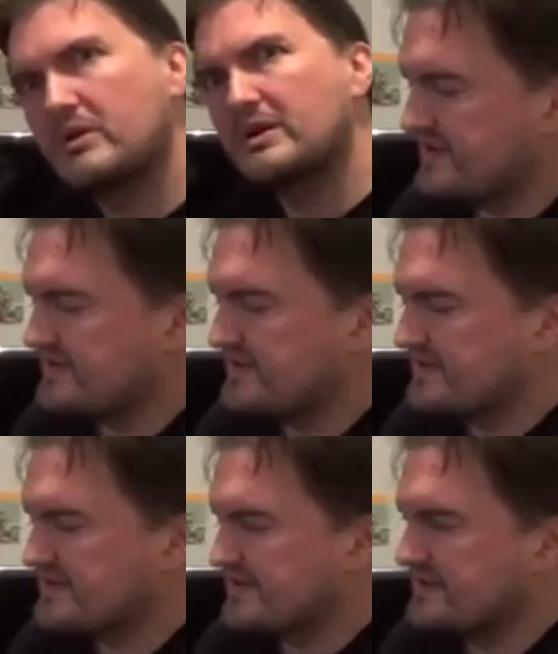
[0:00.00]
The ending
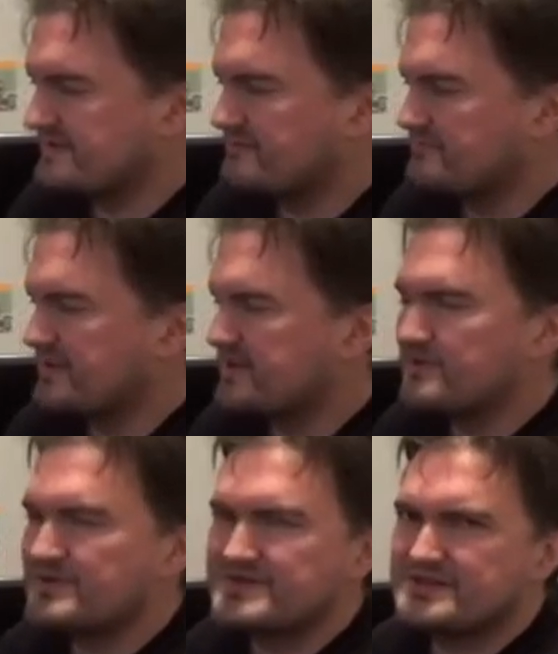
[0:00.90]
is kind of
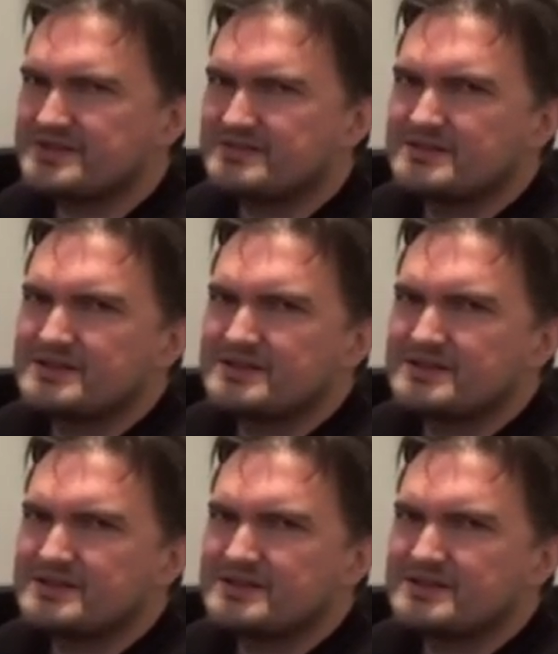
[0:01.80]
ambiguous, and